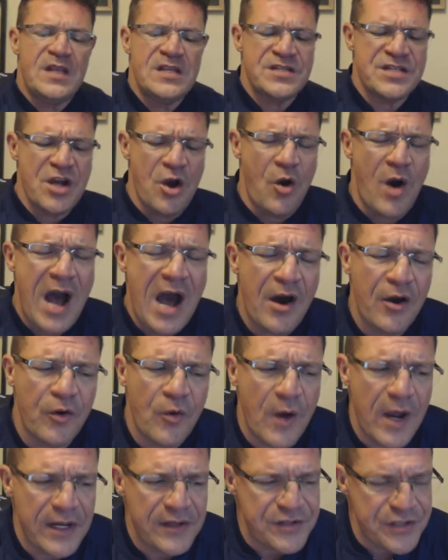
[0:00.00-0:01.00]
So how
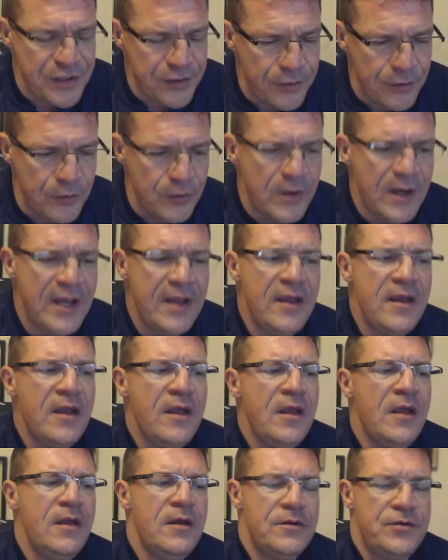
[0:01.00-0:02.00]
do I do
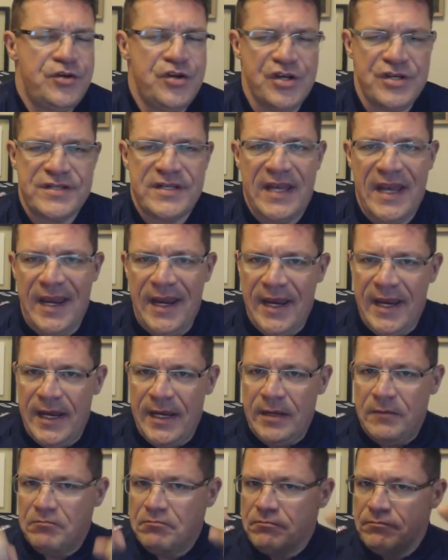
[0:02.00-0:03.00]
just
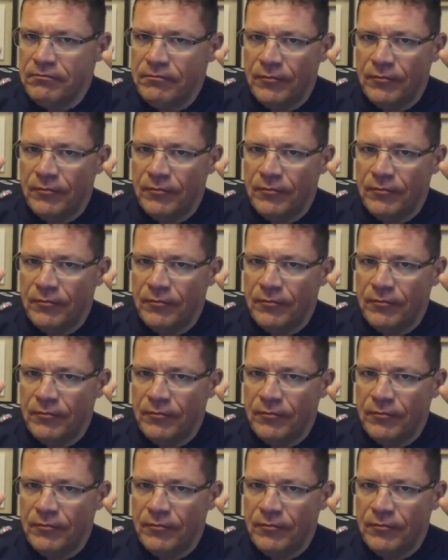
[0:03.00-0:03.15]
a